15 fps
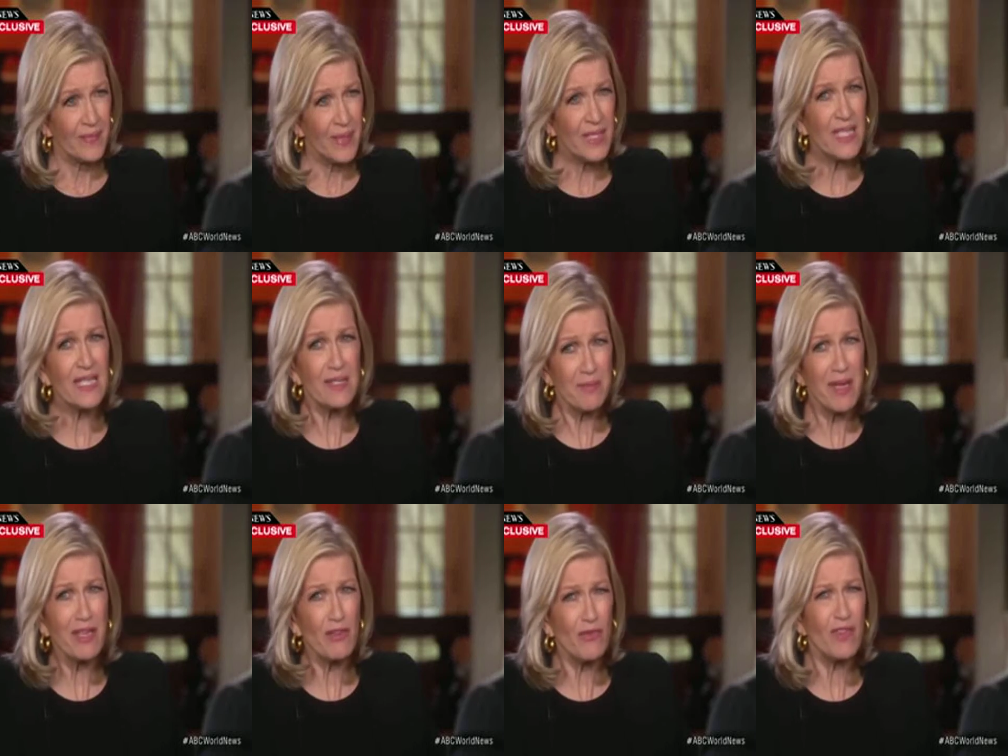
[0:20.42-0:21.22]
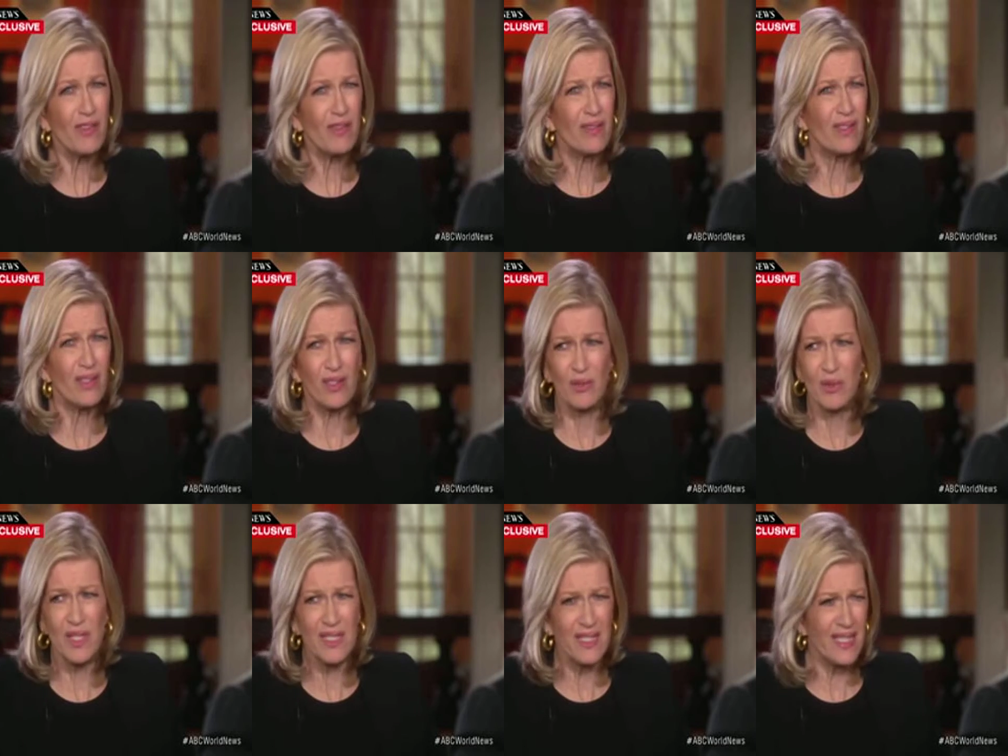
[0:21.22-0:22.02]
But does it make you feel
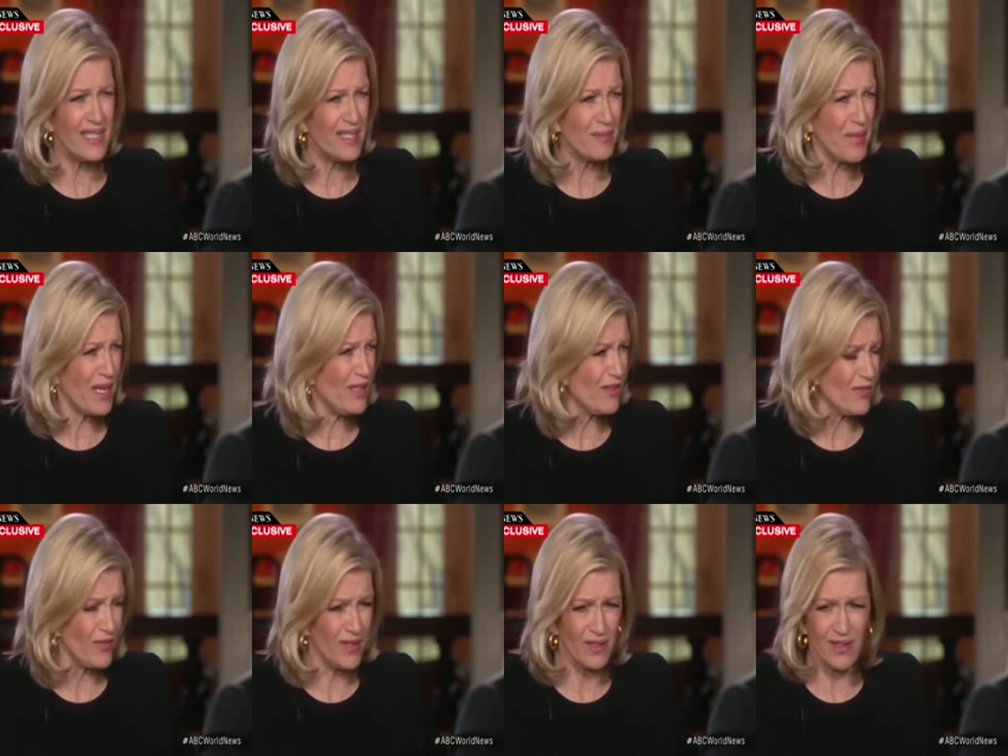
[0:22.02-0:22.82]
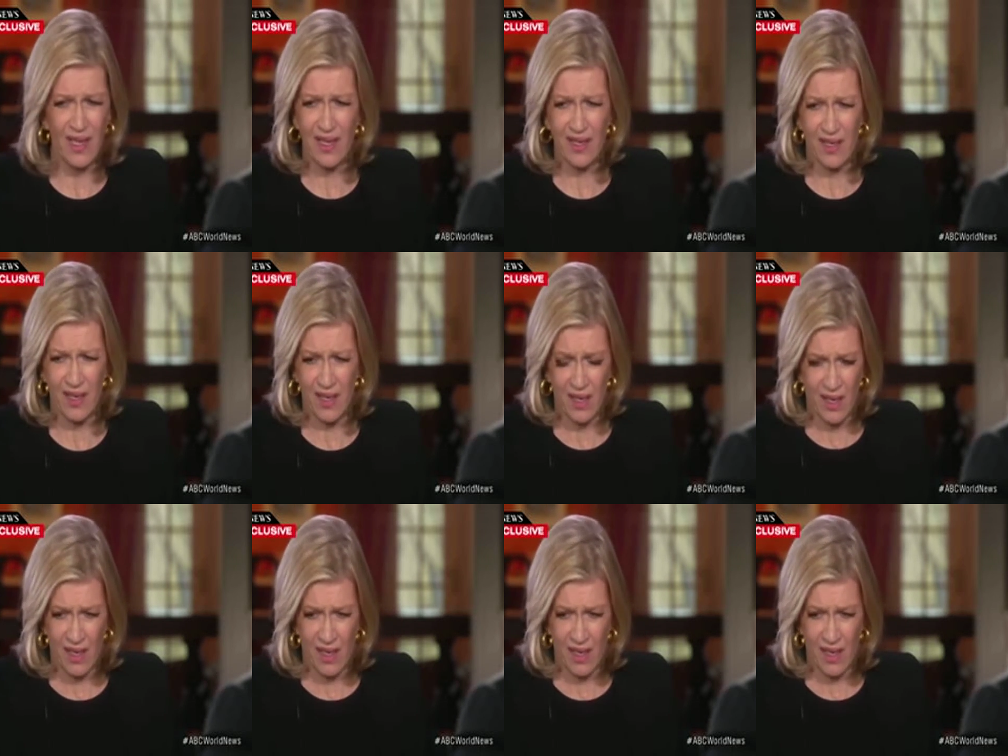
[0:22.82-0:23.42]
clueless? Does it make you feel like,